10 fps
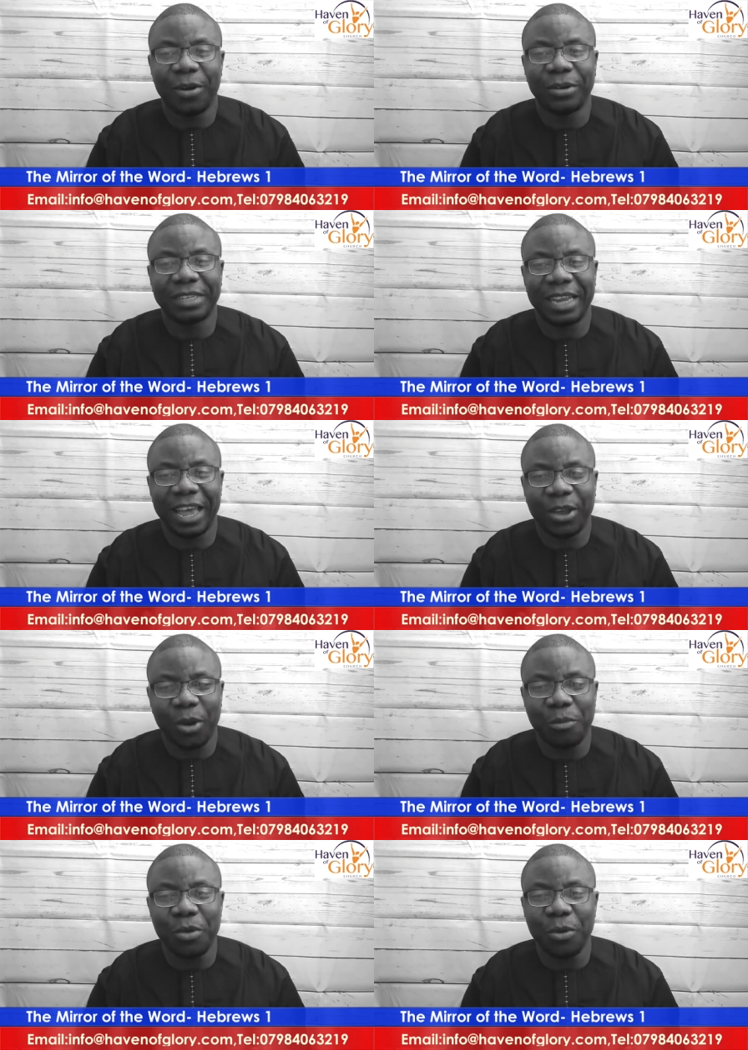until I
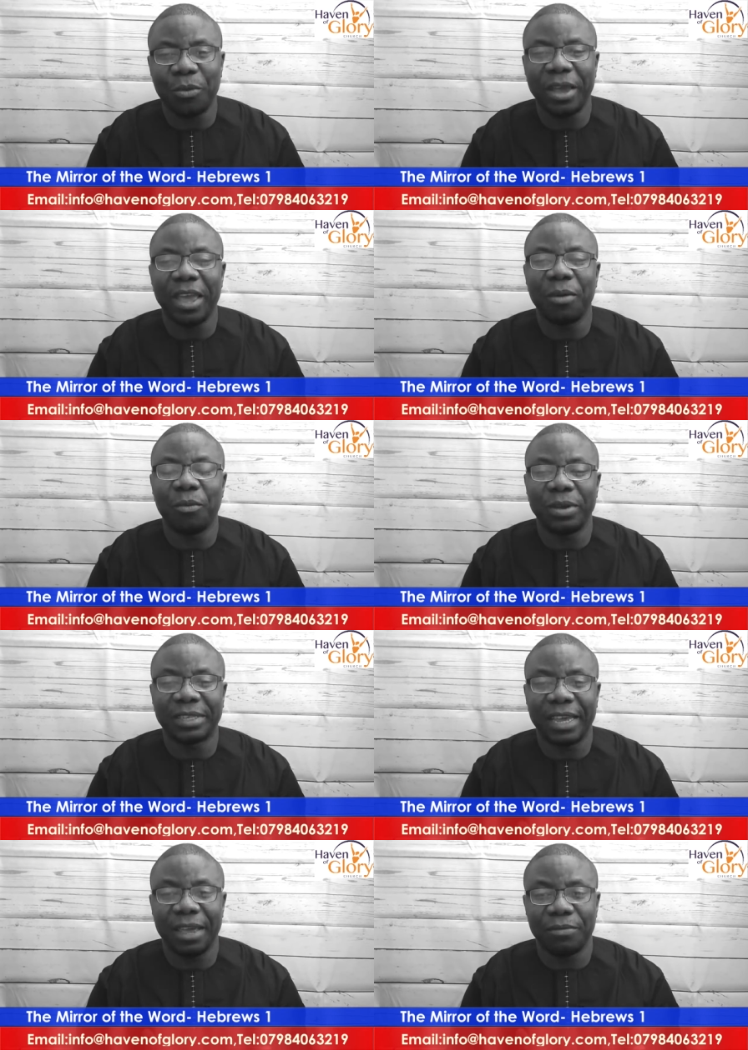come your way
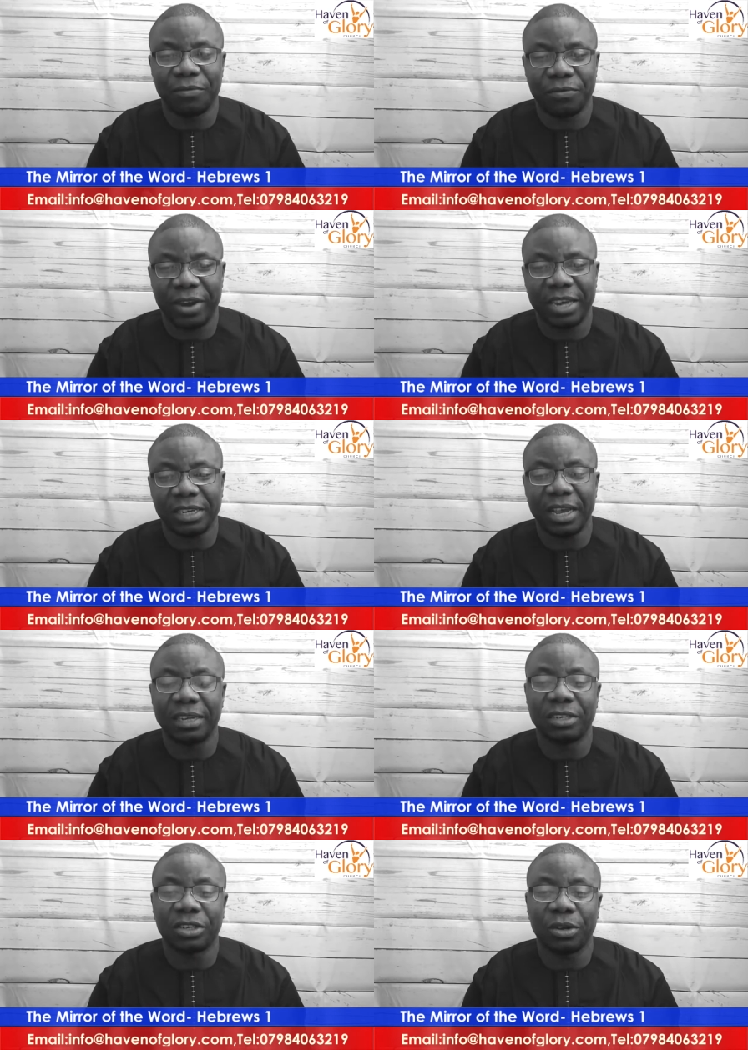with a fresh
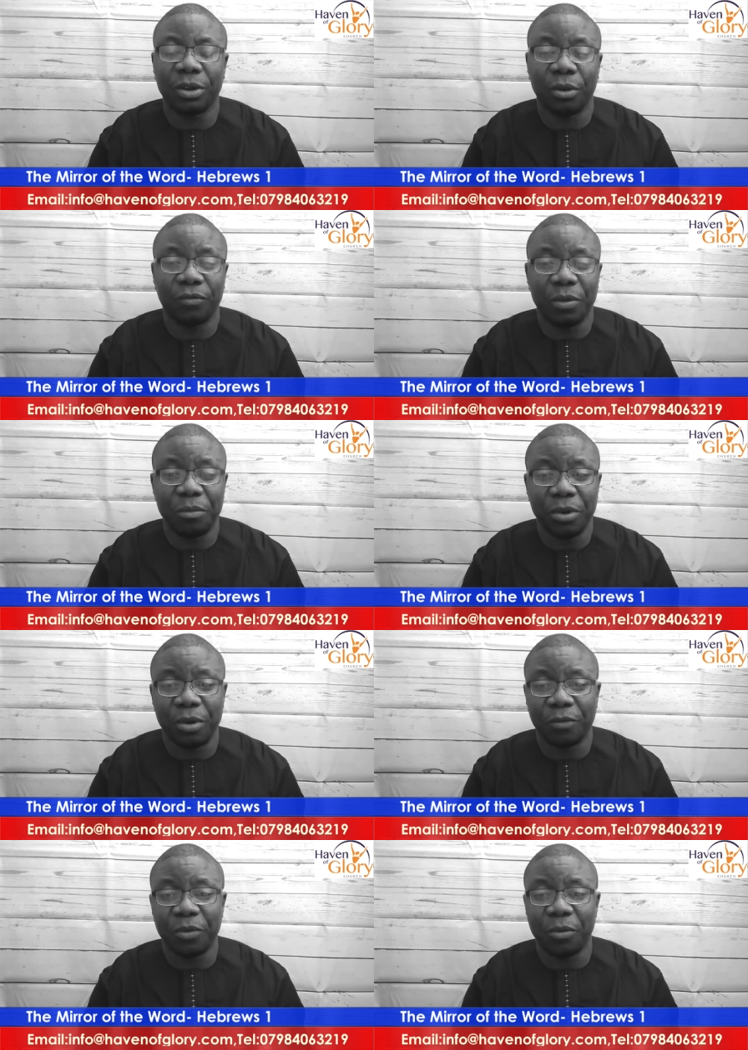edition of the
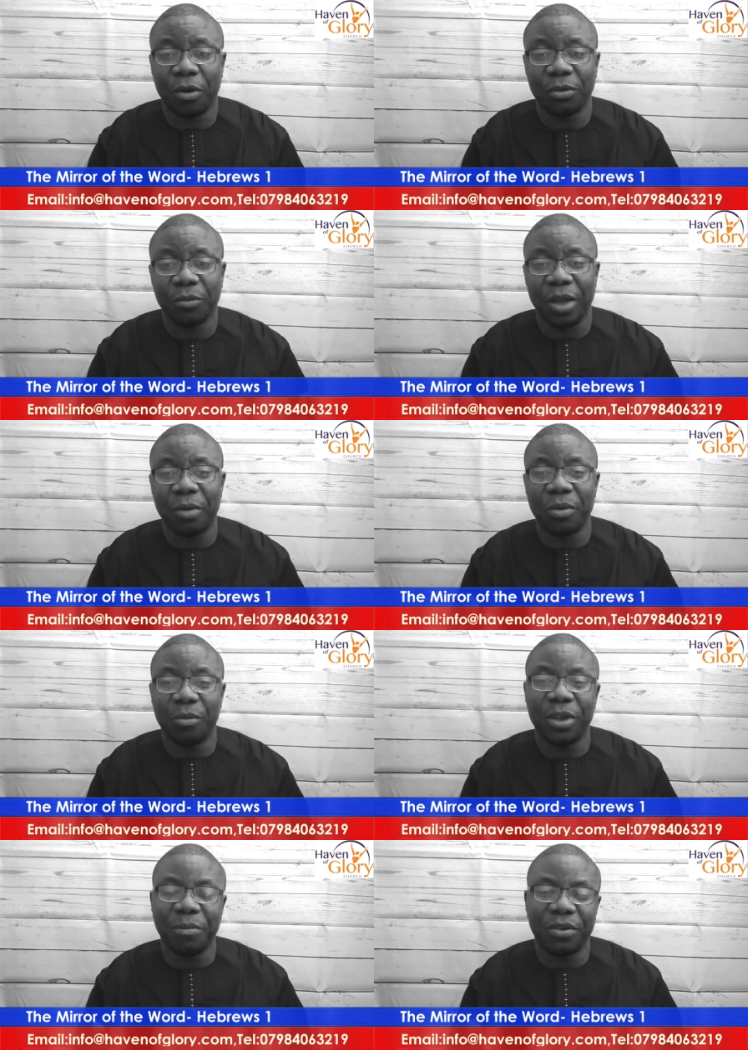Mirror of the Word when we
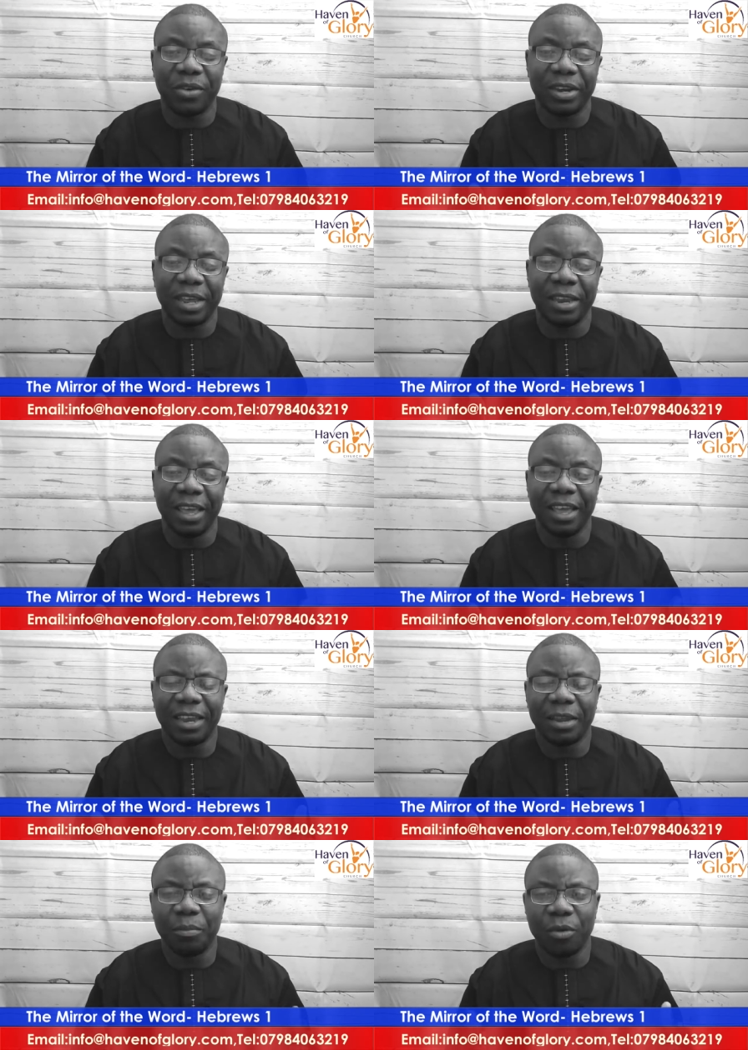will be reading
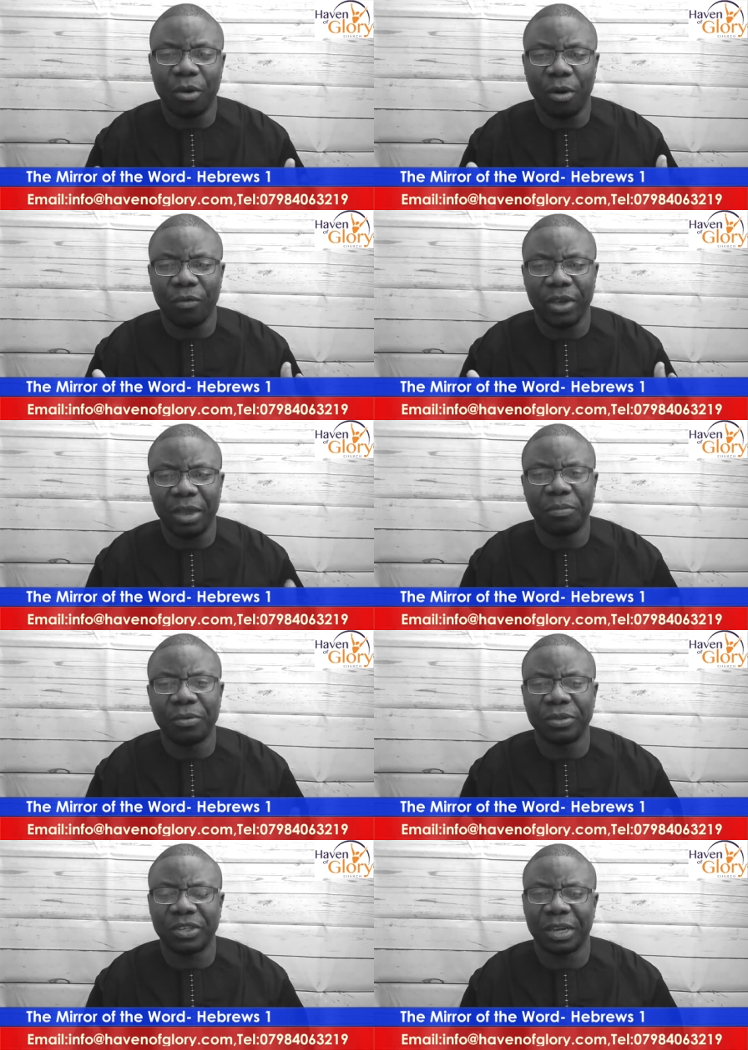the book of
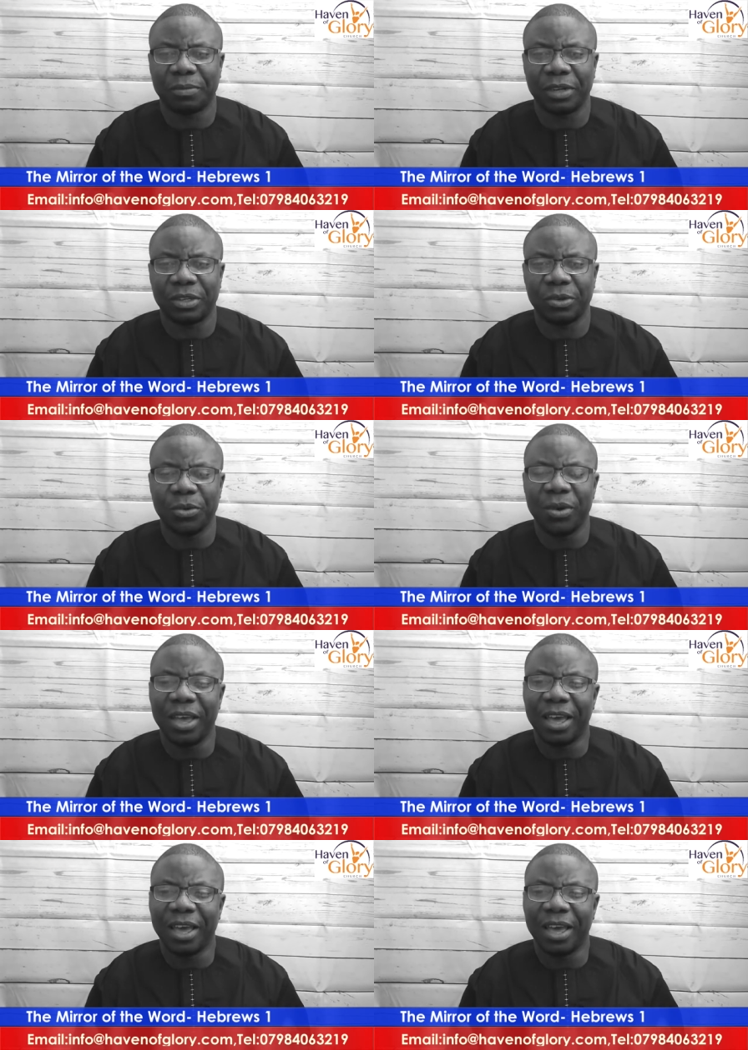Hebrews chapter 2.